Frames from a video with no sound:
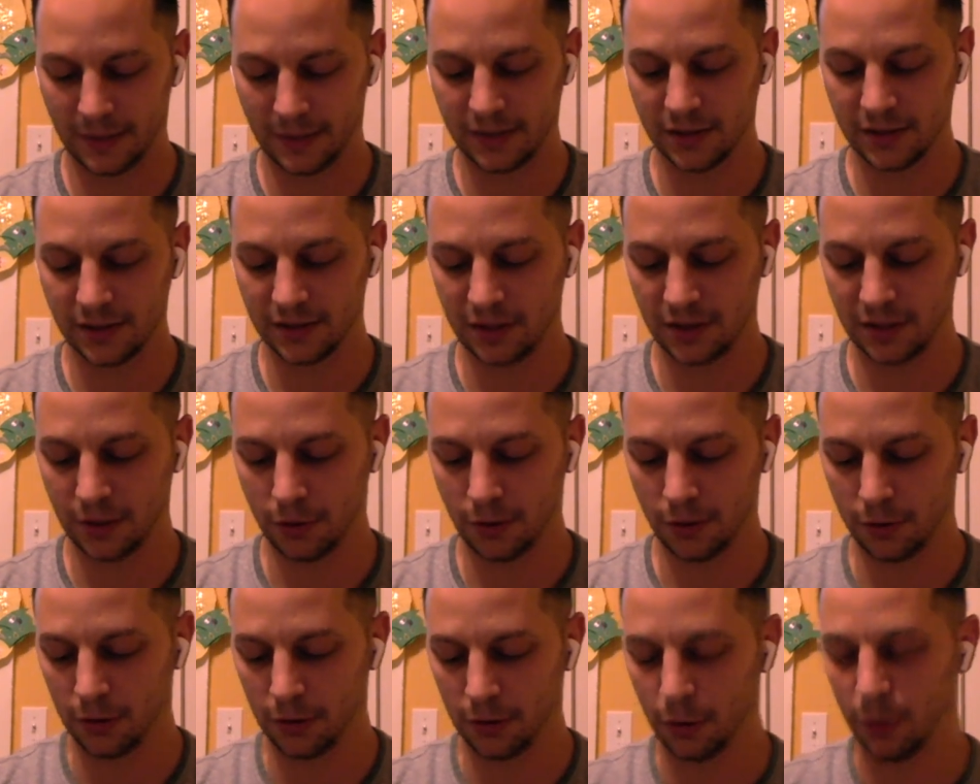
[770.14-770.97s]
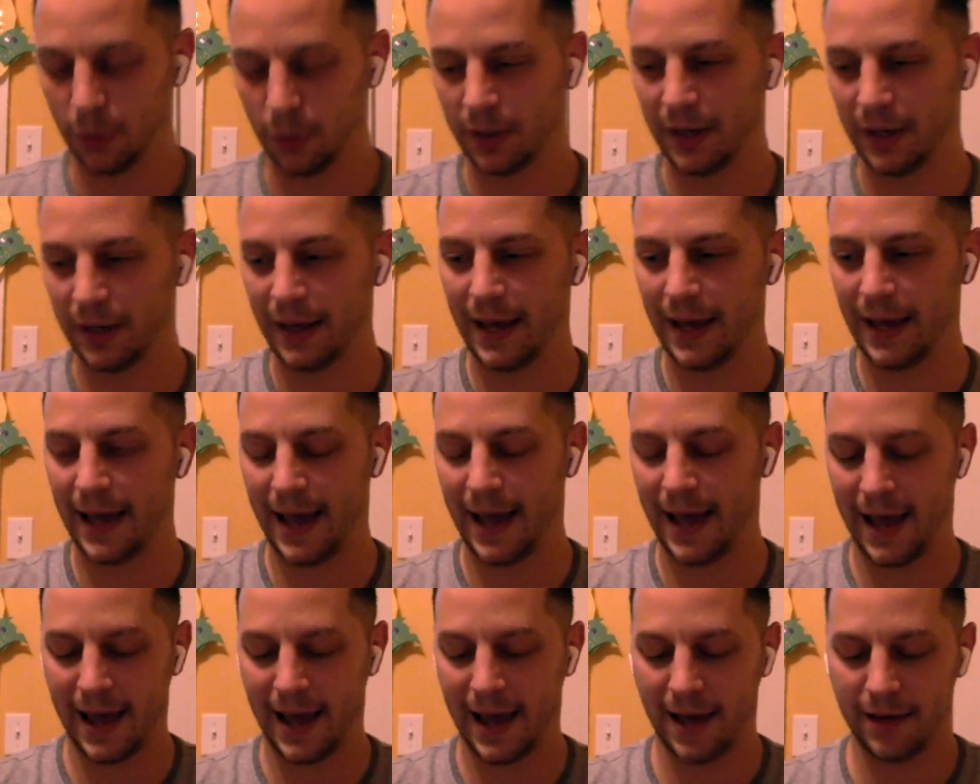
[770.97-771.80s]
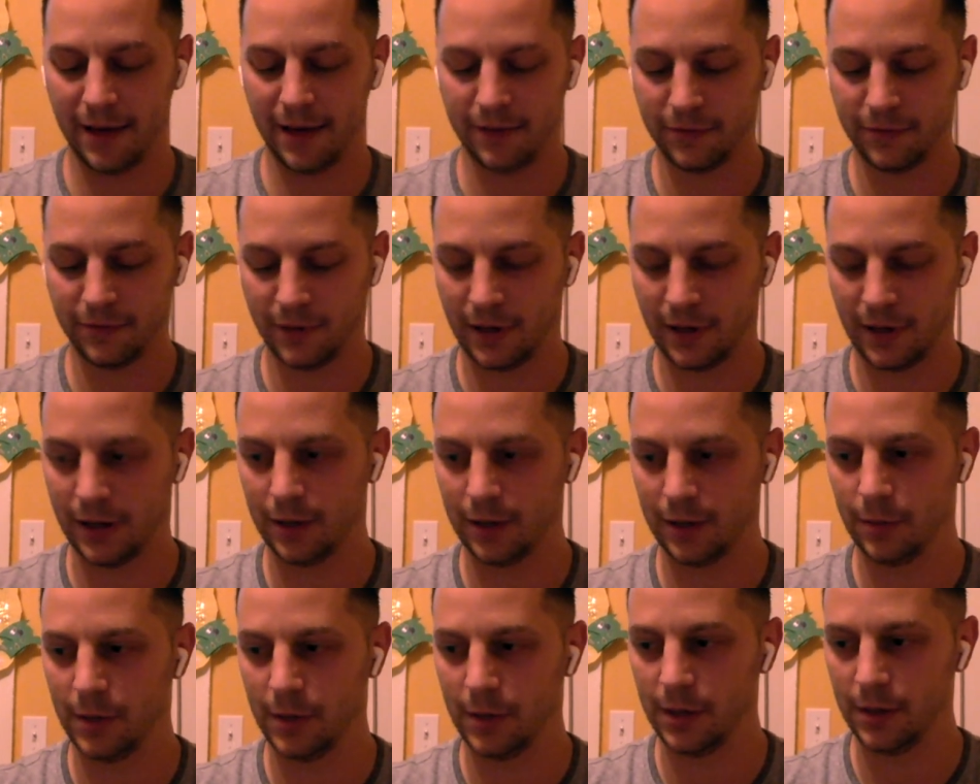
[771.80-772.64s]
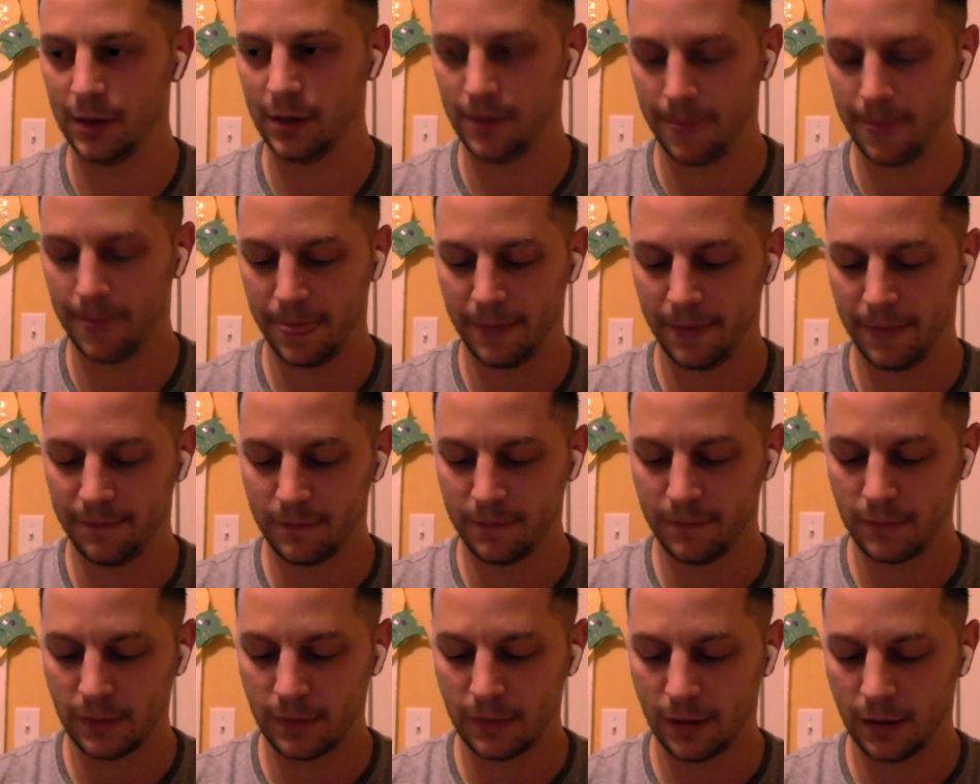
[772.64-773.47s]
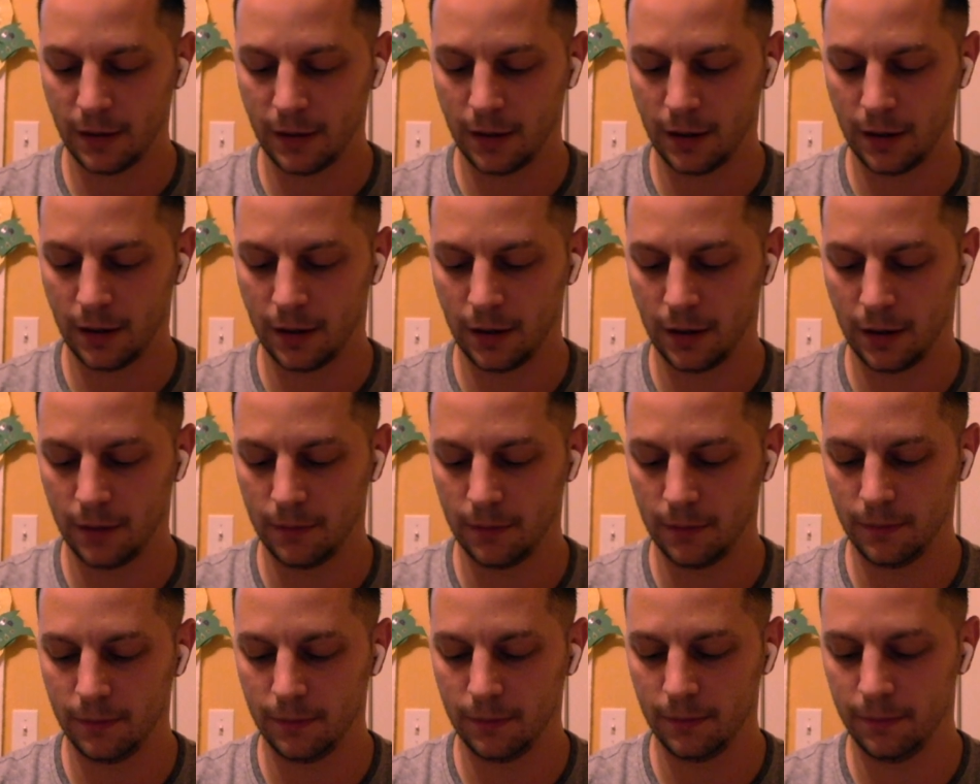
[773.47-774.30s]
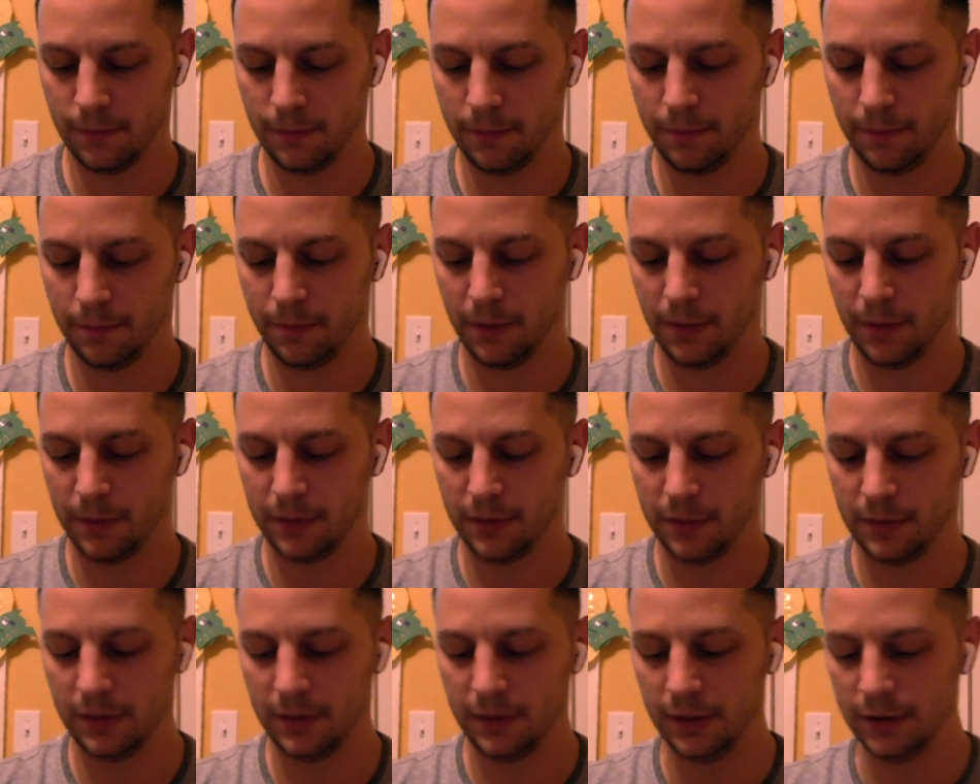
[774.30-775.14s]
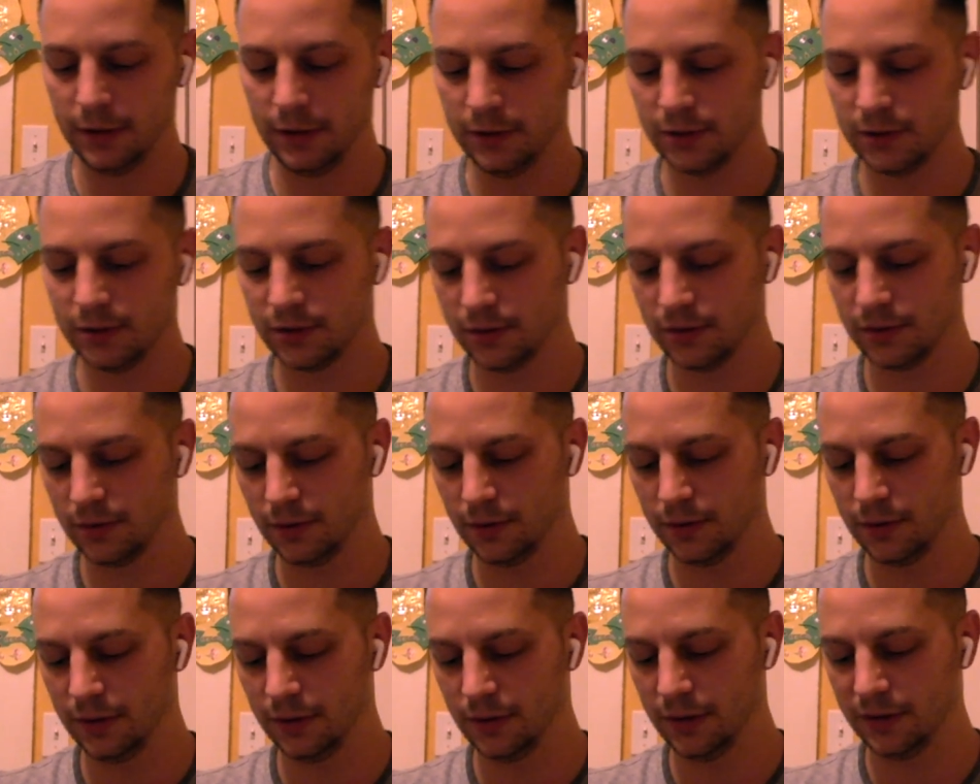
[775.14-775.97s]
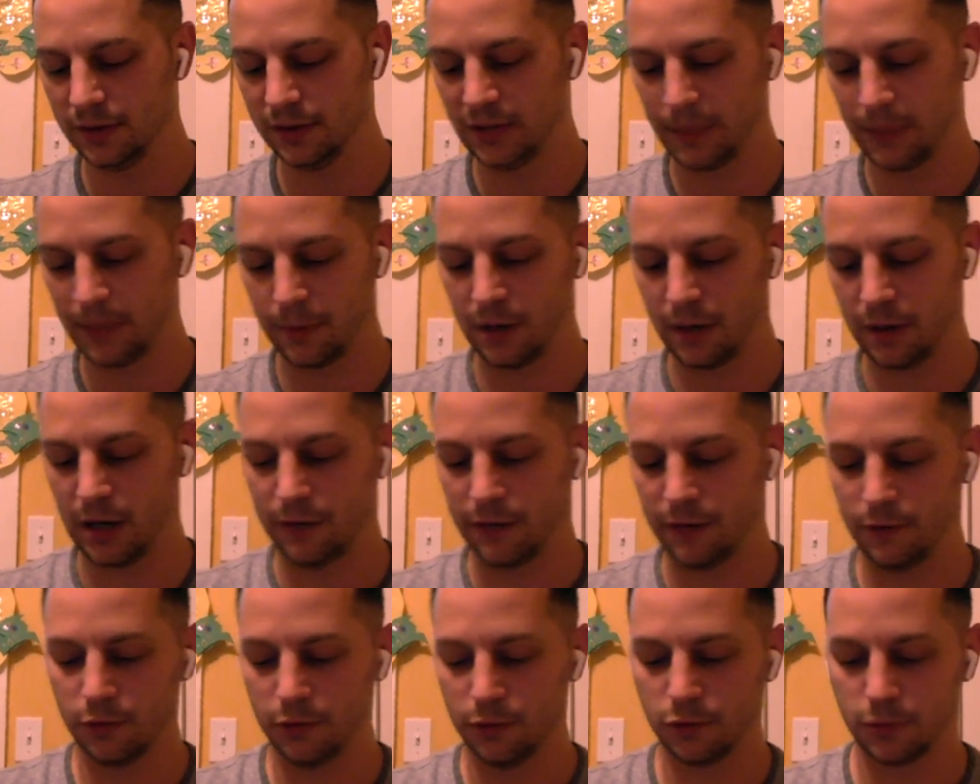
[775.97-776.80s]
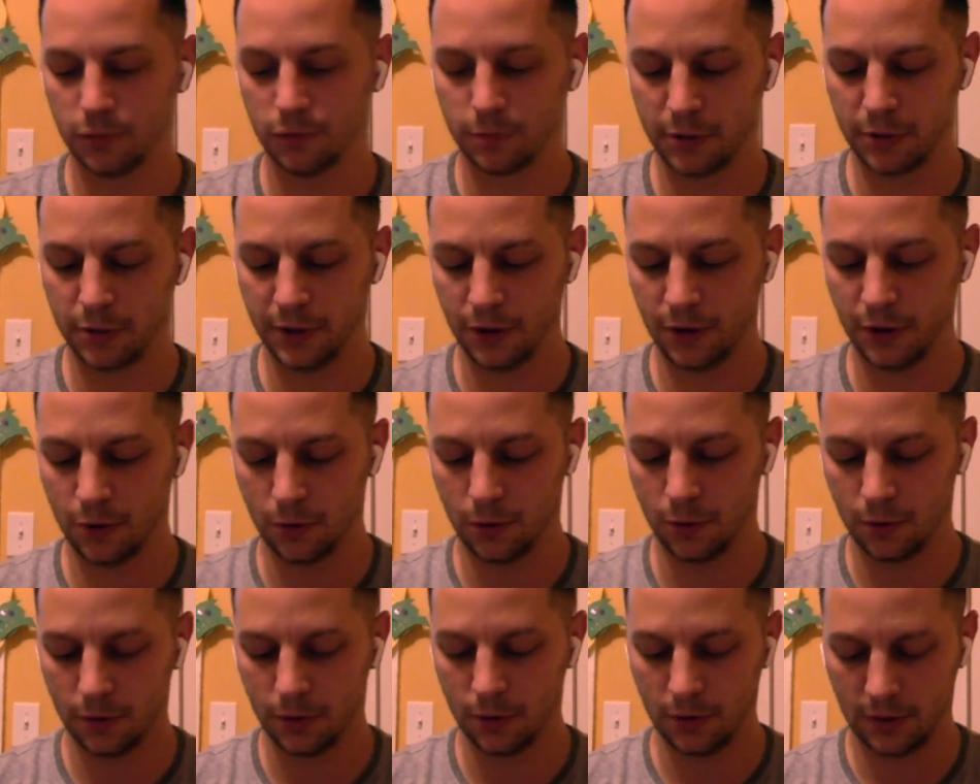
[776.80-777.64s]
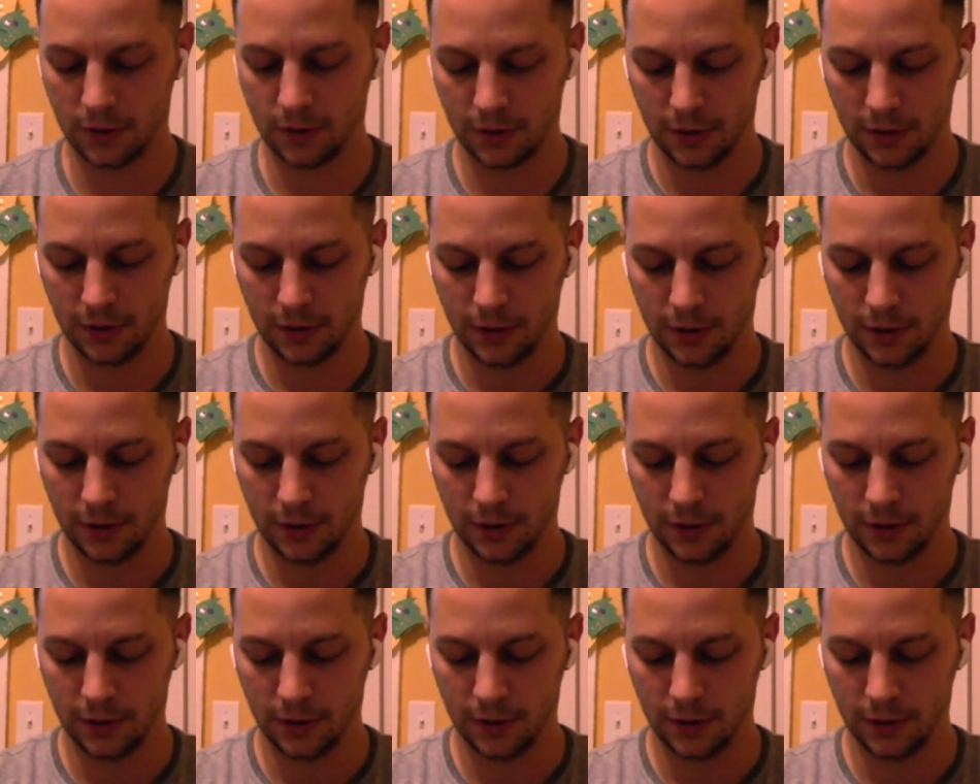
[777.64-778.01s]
This is the only one I have on me, but these type of covers were pretty cool.